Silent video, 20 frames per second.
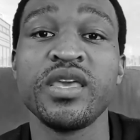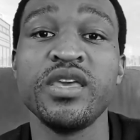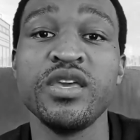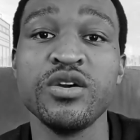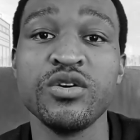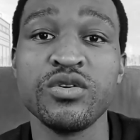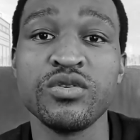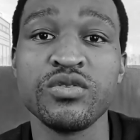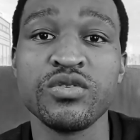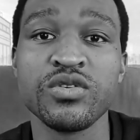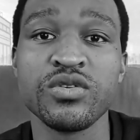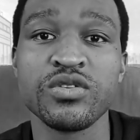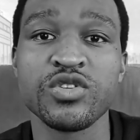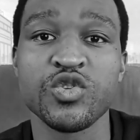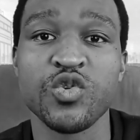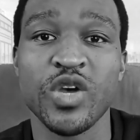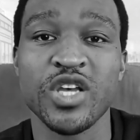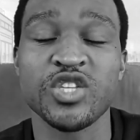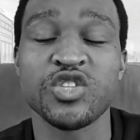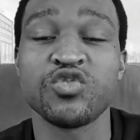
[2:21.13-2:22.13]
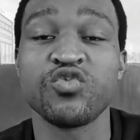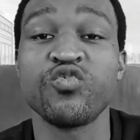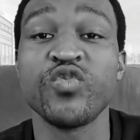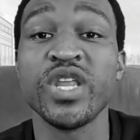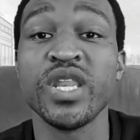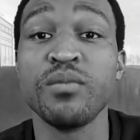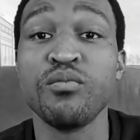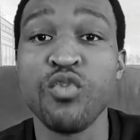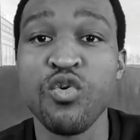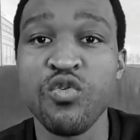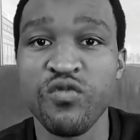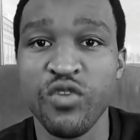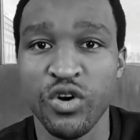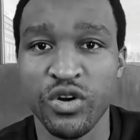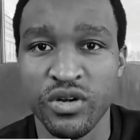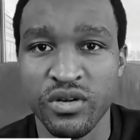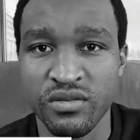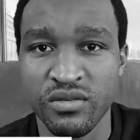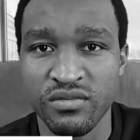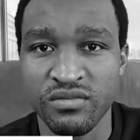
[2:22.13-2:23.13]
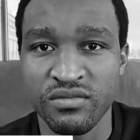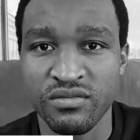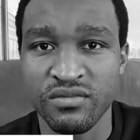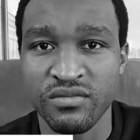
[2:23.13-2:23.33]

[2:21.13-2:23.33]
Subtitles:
heal so as to really move on.